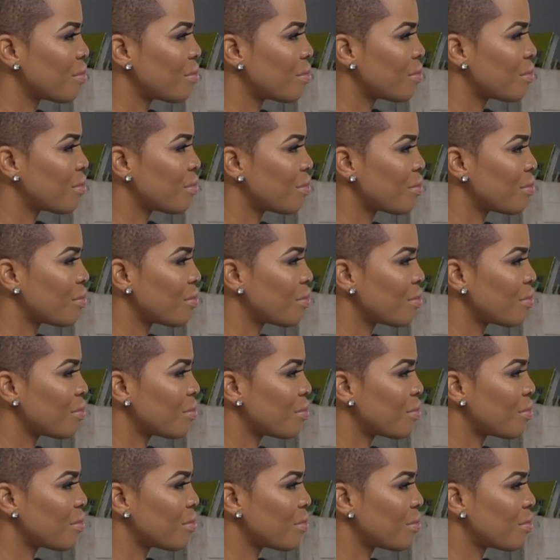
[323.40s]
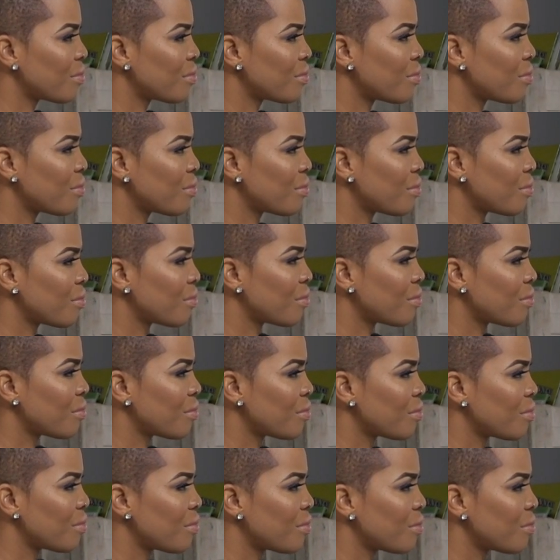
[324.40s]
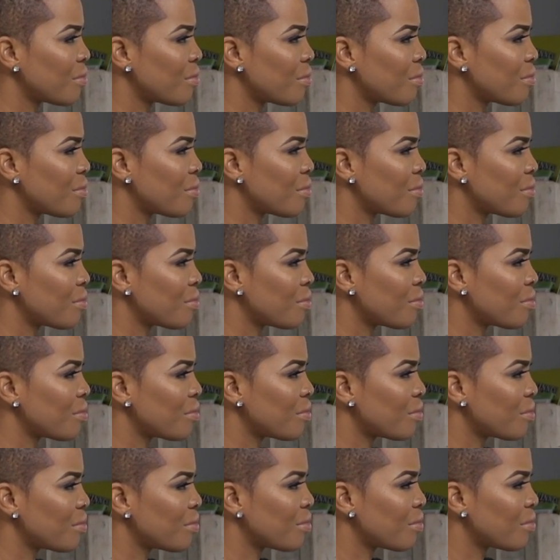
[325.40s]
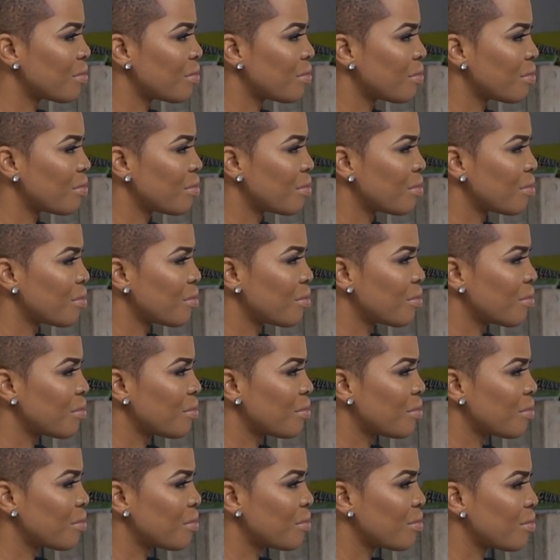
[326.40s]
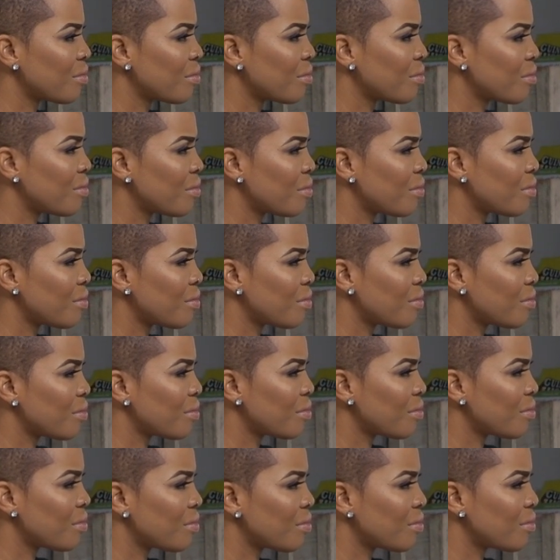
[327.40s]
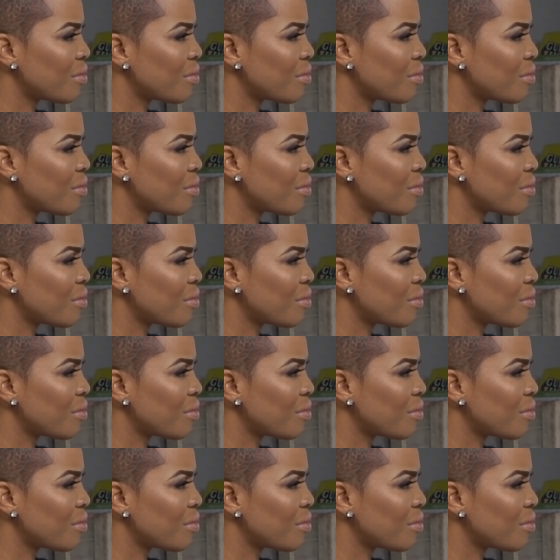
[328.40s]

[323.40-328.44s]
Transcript: This person isn't speaking.